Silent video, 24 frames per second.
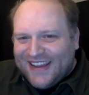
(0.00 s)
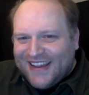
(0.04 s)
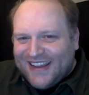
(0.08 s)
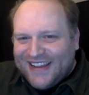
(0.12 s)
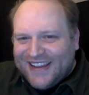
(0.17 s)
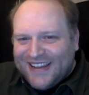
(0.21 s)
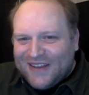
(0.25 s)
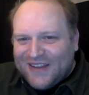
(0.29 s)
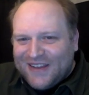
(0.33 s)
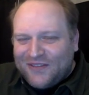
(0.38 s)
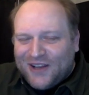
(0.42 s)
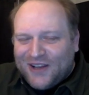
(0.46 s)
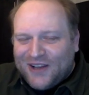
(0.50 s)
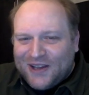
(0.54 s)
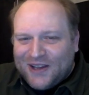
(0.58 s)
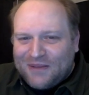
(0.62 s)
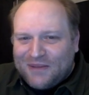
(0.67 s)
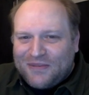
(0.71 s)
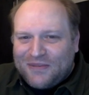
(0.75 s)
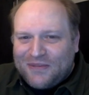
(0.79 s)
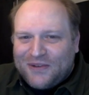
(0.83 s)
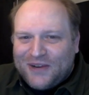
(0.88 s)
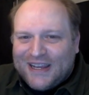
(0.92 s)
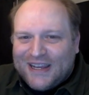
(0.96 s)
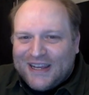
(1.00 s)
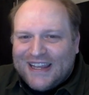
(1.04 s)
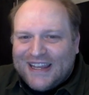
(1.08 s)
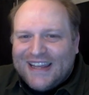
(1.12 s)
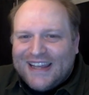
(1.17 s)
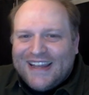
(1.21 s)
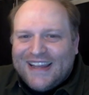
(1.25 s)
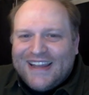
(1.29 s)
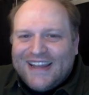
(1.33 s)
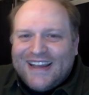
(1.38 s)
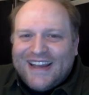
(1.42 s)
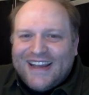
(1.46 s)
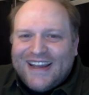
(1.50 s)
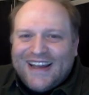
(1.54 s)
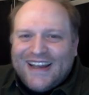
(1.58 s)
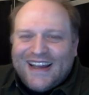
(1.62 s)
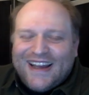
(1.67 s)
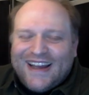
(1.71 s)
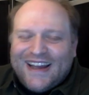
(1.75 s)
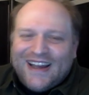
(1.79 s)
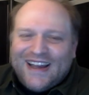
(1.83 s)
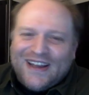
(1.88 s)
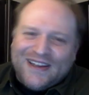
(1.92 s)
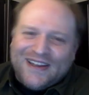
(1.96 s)
in Volume 3
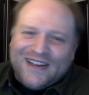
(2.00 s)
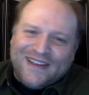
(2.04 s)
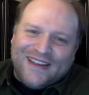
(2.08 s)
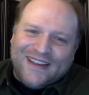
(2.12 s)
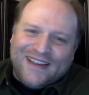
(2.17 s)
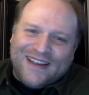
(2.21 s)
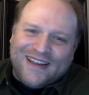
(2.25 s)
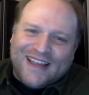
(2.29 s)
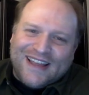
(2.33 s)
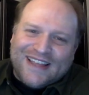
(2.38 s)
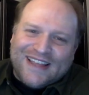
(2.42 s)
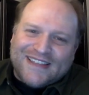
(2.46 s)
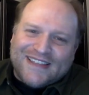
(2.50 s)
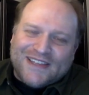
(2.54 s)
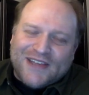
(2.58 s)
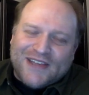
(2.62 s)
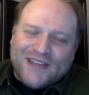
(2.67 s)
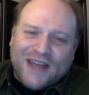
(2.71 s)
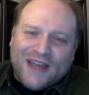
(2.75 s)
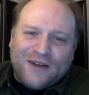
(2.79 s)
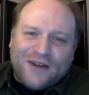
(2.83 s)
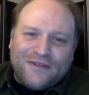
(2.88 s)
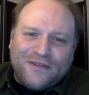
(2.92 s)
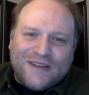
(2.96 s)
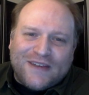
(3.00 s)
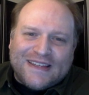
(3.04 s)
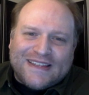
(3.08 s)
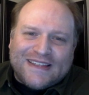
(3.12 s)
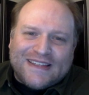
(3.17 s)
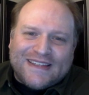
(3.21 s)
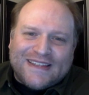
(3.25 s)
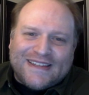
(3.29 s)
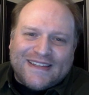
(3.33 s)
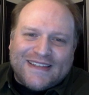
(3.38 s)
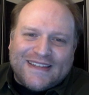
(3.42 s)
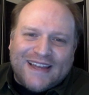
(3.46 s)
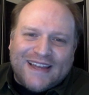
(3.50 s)
against the Shadow Fists.